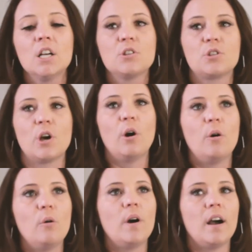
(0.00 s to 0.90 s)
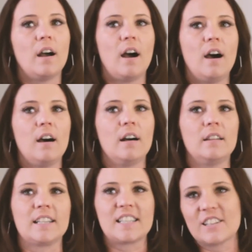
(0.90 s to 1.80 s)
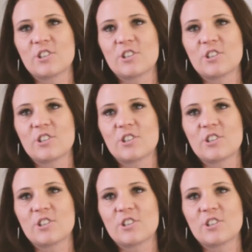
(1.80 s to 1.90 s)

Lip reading: So let's get